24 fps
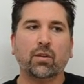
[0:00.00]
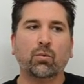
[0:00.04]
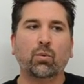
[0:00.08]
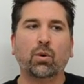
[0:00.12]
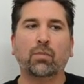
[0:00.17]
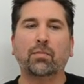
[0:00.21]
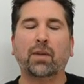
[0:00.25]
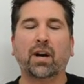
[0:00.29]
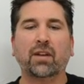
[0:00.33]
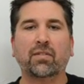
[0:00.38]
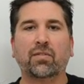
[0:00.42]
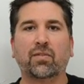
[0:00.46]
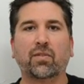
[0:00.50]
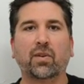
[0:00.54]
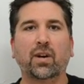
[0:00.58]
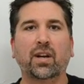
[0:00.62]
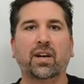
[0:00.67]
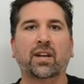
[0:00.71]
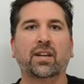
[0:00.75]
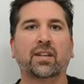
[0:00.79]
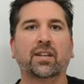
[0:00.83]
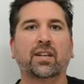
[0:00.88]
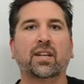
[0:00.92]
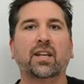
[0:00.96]
Well, my
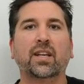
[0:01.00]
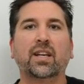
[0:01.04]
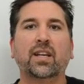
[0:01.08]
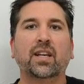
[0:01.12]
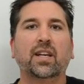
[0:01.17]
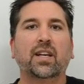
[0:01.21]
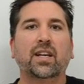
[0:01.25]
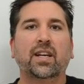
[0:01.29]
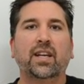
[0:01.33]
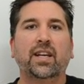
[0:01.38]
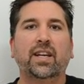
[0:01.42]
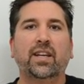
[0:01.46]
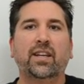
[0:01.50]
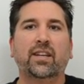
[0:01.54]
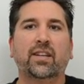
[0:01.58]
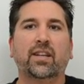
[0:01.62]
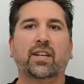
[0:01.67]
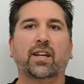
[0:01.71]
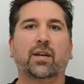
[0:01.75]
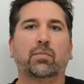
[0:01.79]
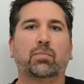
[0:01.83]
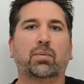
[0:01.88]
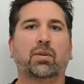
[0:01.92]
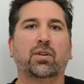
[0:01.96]
friend, he
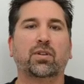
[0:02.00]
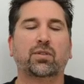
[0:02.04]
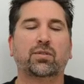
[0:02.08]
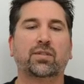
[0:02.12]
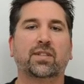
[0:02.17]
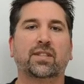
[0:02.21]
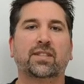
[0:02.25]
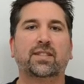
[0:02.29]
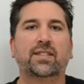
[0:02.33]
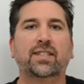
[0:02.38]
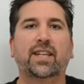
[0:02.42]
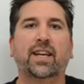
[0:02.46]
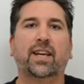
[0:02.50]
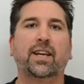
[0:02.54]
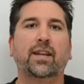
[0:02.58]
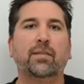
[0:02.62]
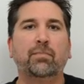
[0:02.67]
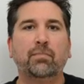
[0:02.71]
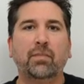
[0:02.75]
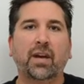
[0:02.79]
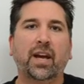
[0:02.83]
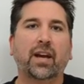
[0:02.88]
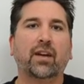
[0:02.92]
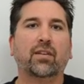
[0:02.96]
ended up producing
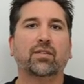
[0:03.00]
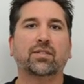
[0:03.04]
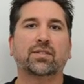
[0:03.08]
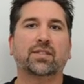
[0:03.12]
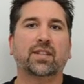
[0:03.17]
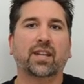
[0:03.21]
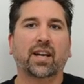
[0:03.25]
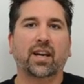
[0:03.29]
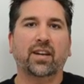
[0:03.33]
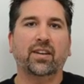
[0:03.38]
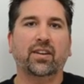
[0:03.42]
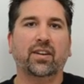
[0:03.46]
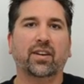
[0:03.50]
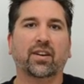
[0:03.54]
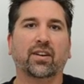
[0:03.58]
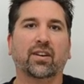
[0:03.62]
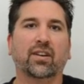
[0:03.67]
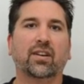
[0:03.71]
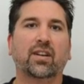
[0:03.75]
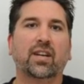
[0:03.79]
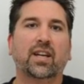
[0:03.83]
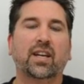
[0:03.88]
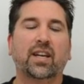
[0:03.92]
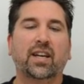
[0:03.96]
10 males that
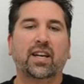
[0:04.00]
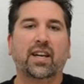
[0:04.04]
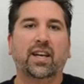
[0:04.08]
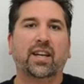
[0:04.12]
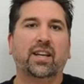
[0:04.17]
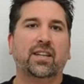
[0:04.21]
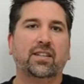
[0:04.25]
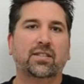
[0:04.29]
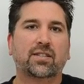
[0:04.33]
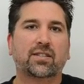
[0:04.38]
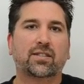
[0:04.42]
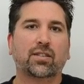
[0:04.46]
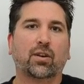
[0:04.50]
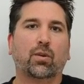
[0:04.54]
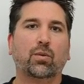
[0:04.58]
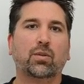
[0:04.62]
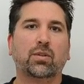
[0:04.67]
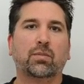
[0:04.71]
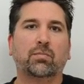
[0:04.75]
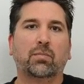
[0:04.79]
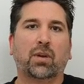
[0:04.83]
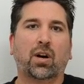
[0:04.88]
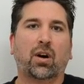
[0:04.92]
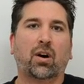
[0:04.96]
year, and he
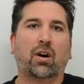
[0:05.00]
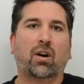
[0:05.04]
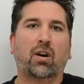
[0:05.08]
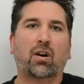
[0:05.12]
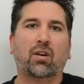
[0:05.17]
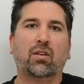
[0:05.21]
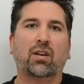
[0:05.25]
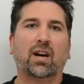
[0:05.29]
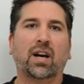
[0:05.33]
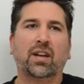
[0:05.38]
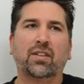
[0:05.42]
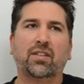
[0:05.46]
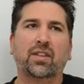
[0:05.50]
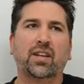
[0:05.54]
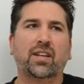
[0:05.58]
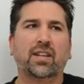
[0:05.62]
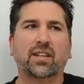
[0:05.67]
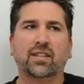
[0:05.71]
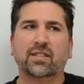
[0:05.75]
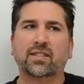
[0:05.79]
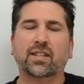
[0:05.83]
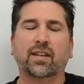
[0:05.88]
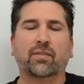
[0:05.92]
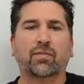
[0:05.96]
sold them all, I
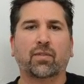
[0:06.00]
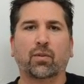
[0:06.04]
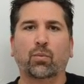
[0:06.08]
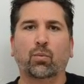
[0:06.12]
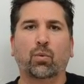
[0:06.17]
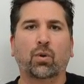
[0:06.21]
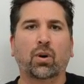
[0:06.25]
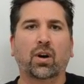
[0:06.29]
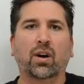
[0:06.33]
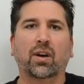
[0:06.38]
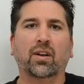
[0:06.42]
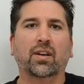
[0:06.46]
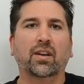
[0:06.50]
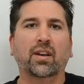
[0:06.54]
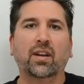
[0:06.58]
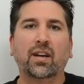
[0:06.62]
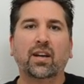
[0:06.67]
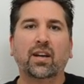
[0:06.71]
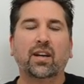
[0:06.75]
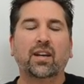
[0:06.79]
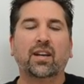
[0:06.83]
think, except for one.